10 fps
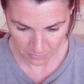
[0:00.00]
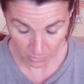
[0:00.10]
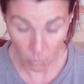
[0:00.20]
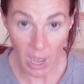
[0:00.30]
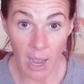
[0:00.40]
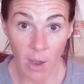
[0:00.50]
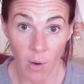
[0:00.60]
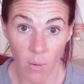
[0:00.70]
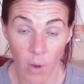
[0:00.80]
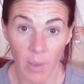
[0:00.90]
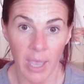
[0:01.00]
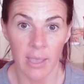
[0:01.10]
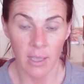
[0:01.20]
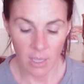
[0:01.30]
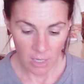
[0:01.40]
Wow,
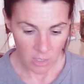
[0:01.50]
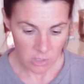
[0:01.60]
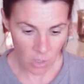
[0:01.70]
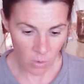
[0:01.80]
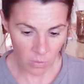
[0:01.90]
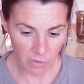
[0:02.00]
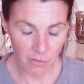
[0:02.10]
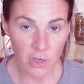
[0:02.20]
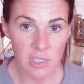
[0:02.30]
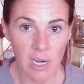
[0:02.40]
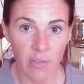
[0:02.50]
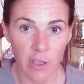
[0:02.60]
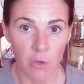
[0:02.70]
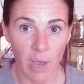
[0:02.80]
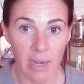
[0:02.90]
okay. So the first card
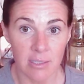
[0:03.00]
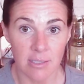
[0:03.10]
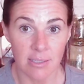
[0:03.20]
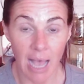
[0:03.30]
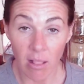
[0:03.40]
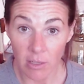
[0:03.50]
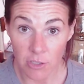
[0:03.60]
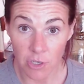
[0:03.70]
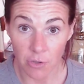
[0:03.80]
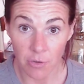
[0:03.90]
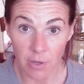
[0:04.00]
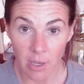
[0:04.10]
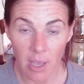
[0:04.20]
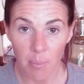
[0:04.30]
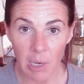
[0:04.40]
that you got is Solitude,
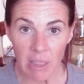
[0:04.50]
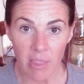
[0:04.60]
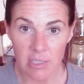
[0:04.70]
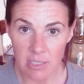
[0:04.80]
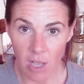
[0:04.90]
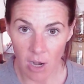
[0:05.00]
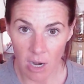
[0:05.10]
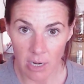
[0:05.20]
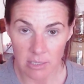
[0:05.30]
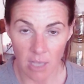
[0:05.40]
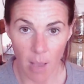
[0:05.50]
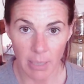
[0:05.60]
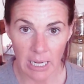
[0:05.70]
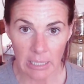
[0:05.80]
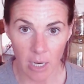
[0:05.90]
but this card is
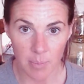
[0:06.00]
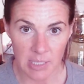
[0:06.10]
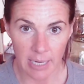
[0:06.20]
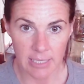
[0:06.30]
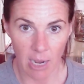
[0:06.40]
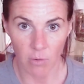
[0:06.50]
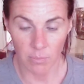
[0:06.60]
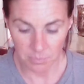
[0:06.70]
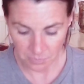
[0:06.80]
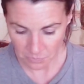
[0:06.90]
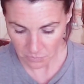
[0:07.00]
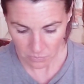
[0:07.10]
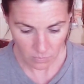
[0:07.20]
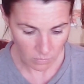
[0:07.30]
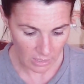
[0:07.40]
coming in upside down.
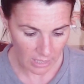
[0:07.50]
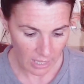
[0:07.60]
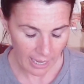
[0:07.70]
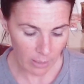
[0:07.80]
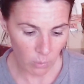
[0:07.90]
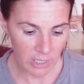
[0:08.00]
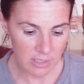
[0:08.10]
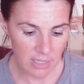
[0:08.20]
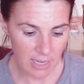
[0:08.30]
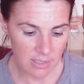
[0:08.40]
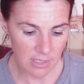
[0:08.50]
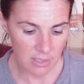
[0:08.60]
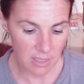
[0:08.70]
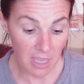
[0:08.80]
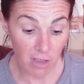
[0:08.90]
And what it says
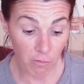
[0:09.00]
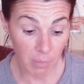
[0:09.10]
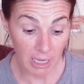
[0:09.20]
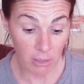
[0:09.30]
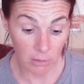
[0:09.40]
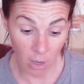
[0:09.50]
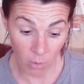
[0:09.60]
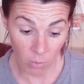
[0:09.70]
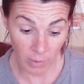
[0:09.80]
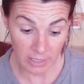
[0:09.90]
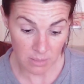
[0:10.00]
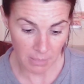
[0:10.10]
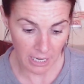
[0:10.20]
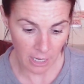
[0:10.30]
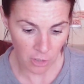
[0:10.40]
is, think of being alone as
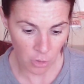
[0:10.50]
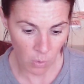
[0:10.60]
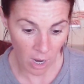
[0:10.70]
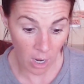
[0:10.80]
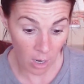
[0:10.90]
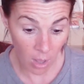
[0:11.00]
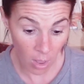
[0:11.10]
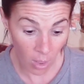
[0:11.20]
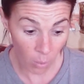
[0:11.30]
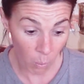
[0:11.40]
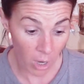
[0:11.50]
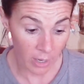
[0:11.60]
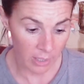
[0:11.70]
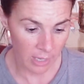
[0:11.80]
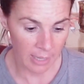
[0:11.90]
meaning you are all
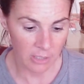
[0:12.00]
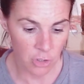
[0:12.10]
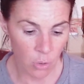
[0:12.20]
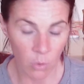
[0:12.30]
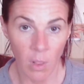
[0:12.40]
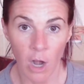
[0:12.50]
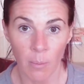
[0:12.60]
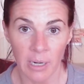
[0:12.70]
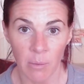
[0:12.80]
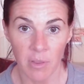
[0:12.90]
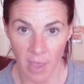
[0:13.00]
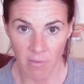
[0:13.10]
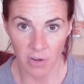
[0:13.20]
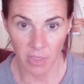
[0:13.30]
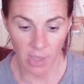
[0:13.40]
one and in total harmony with
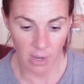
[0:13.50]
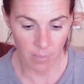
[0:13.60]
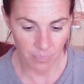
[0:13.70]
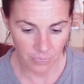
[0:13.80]
everything.